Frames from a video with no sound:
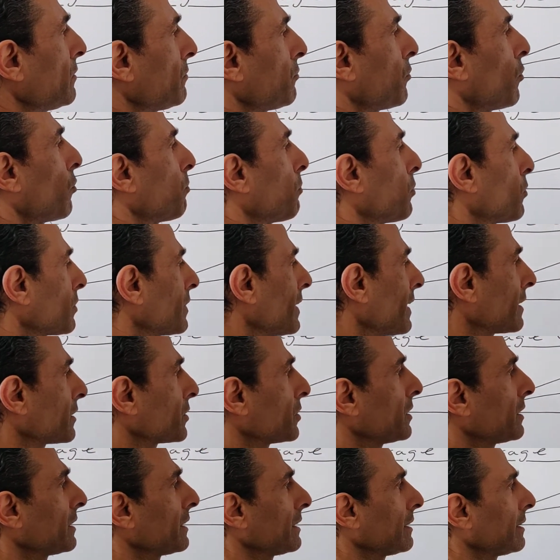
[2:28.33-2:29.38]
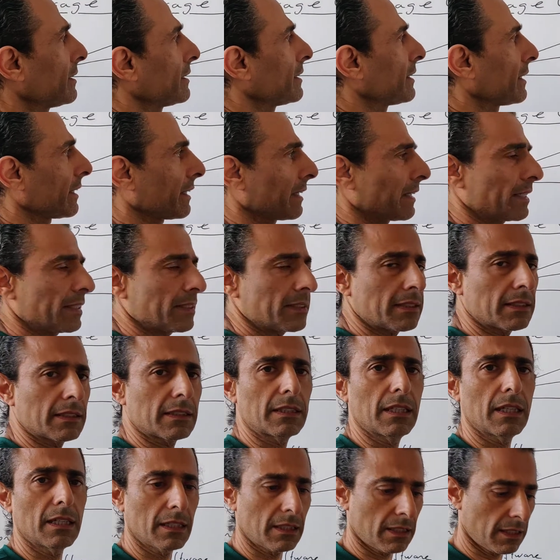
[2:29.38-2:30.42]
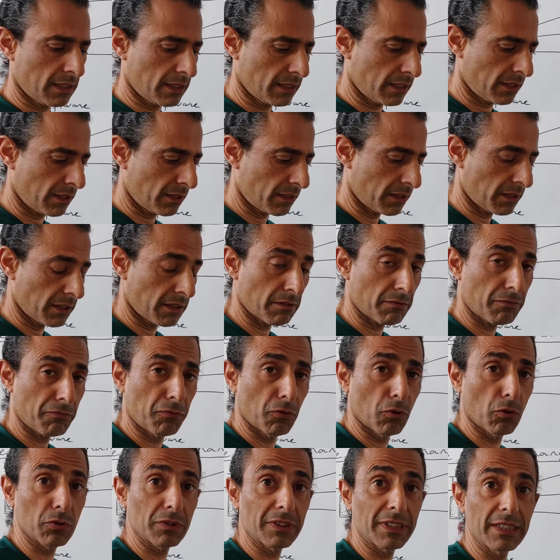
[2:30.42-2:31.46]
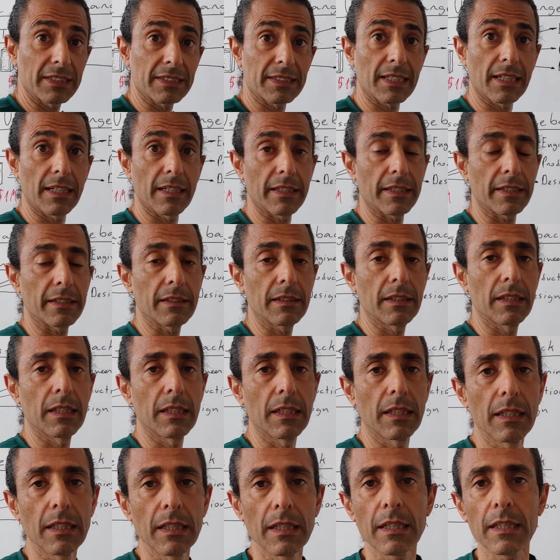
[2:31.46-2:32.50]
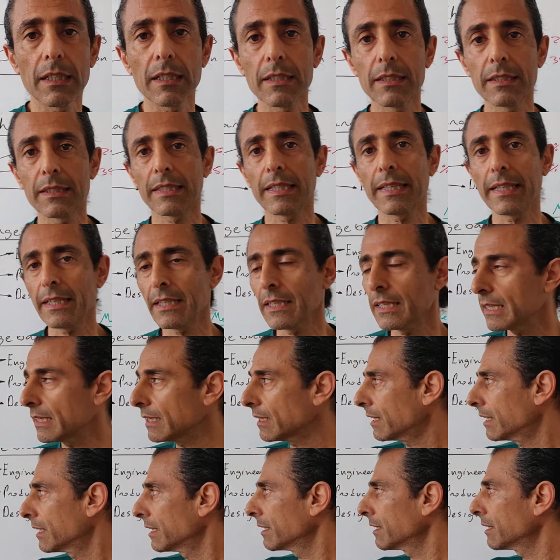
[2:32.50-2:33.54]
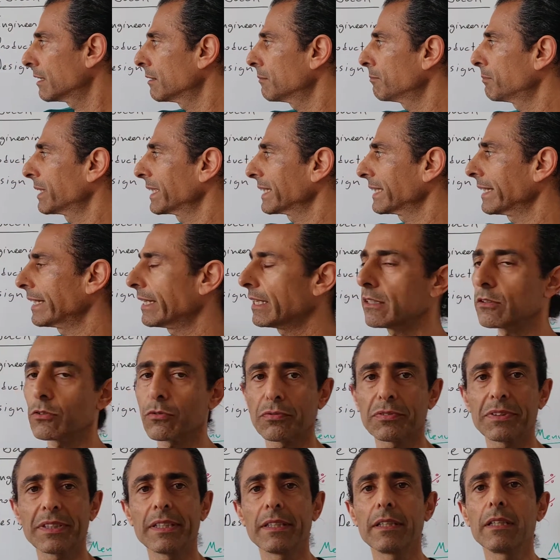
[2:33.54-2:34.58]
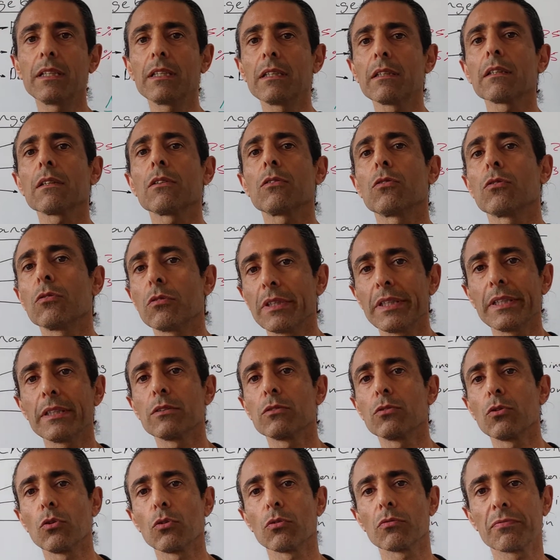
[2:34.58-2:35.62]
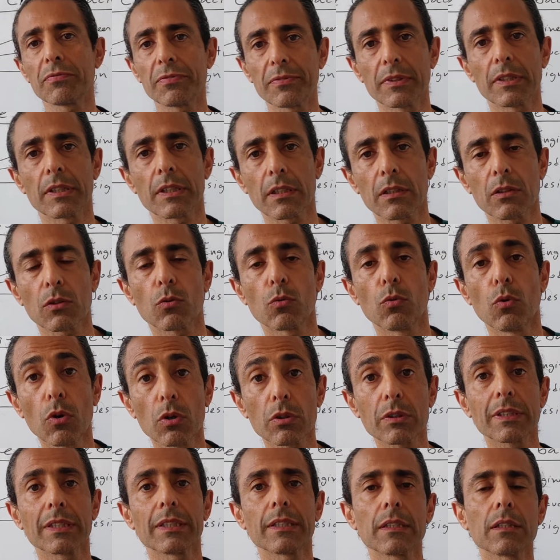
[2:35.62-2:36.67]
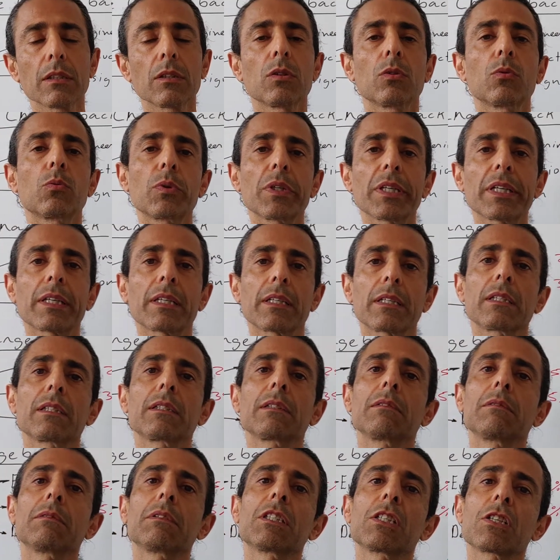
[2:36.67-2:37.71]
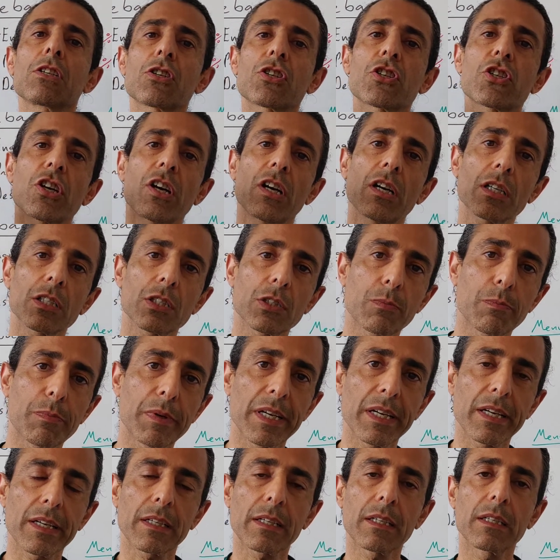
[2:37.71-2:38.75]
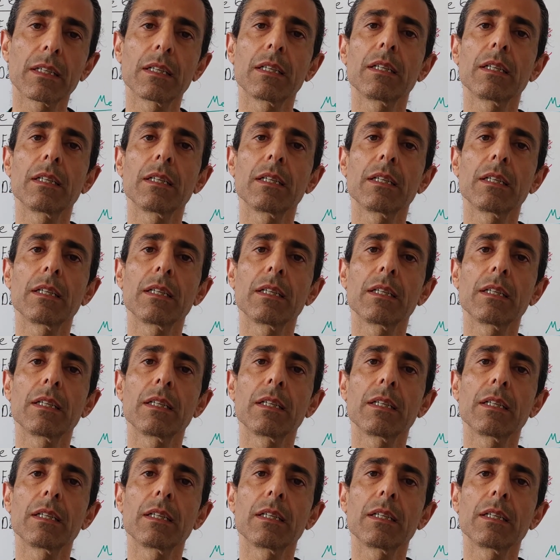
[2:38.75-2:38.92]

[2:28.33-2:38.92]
for production, and the rest for design. And then by the end of the year or end of the quarter, we can charge back